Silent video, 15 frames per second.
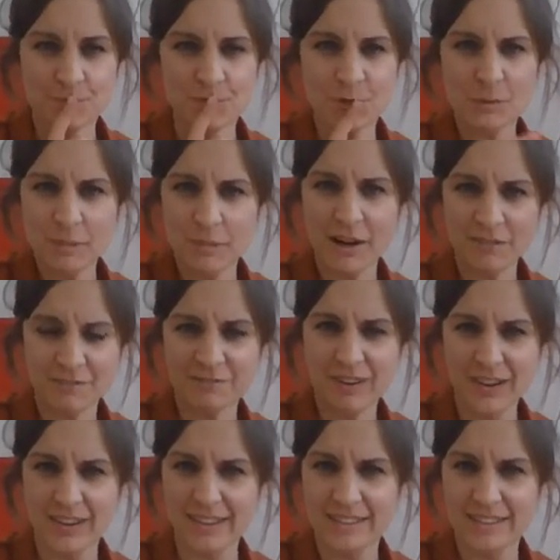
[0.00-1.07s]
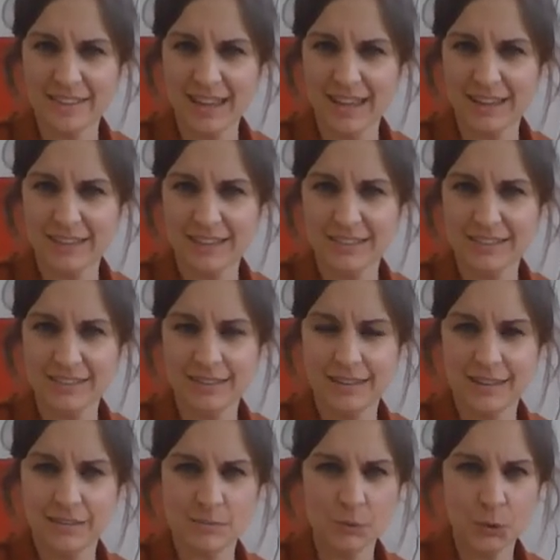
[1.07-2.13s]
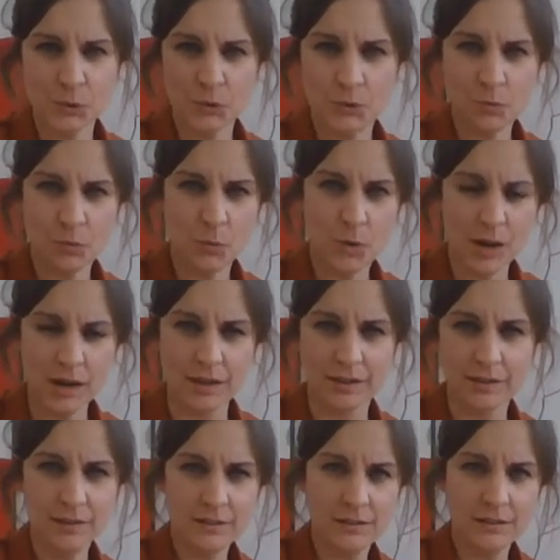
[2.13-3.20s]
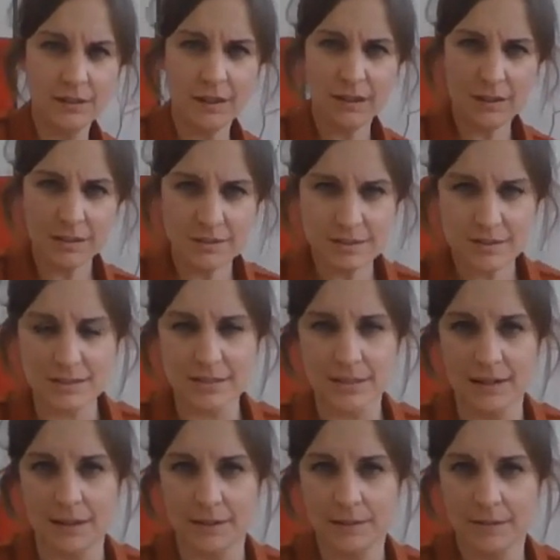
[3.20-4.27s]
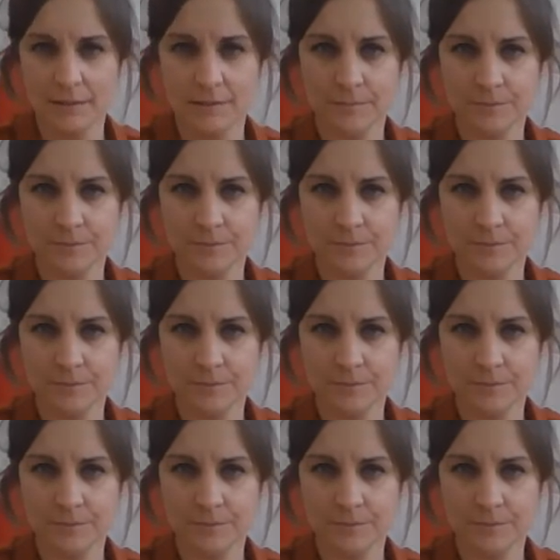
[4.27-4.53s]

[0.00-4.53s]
So we might find that there's more than one answer today.